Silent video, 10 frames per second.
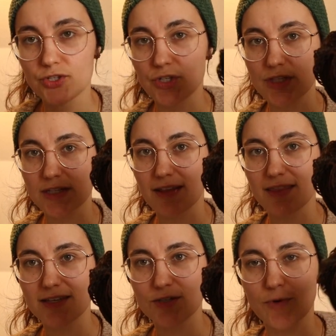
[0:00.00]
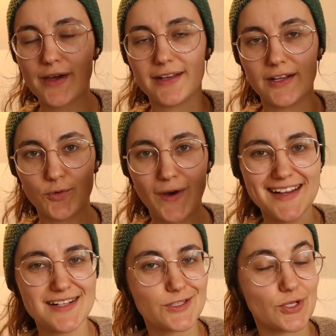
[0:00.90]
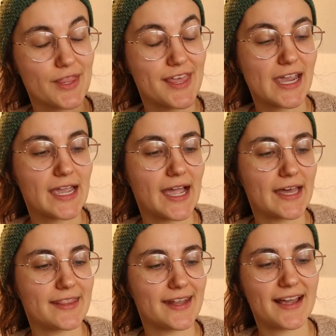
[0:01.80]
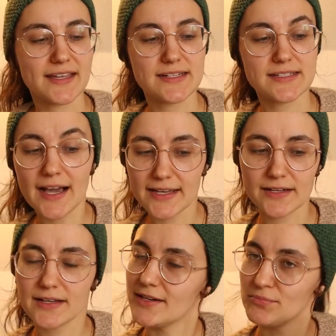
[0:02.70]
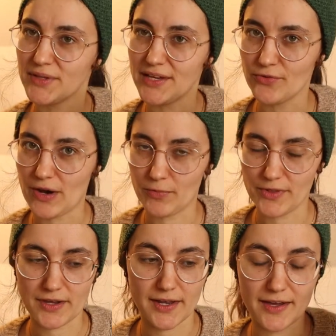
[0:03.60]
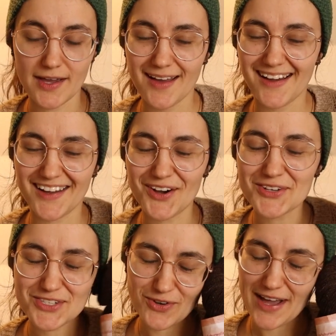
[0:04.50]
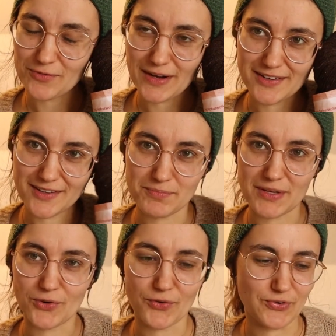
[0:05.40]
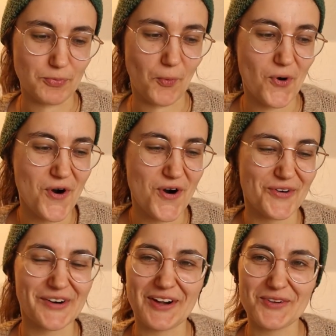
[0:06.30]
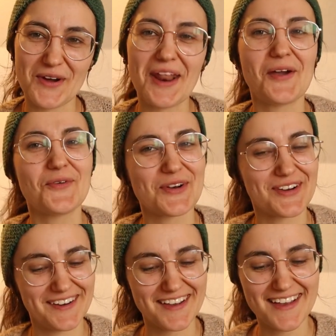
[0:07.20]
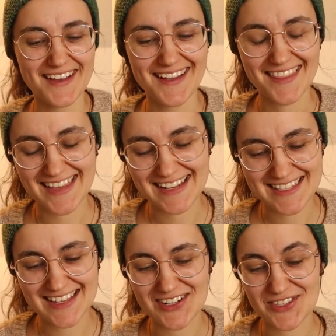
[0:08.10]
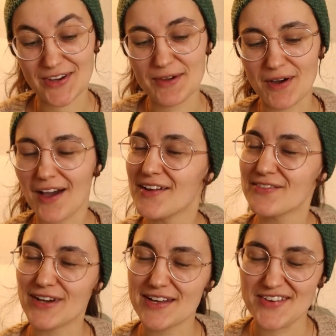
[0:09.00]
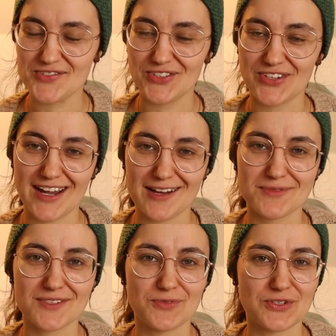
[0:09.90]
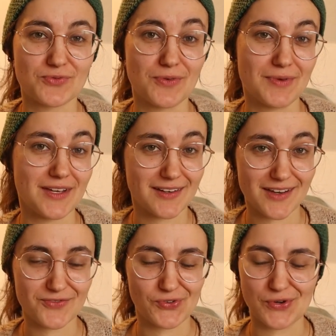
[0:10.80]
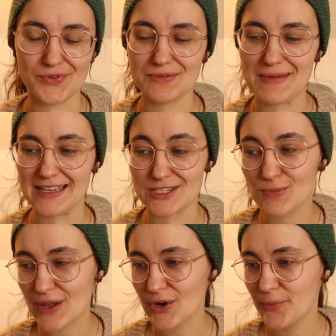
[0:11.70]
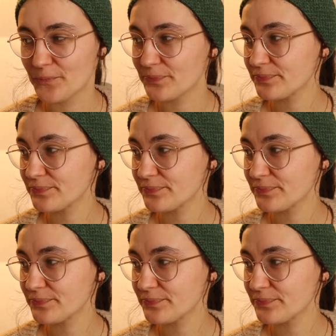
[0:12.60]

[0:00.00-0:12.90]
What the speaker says: Just this one in white, so that I can dye it and play around with that. I went a bit overboard when I ordered things there, so I bought 500 grams, which would be enough for to make a sweater.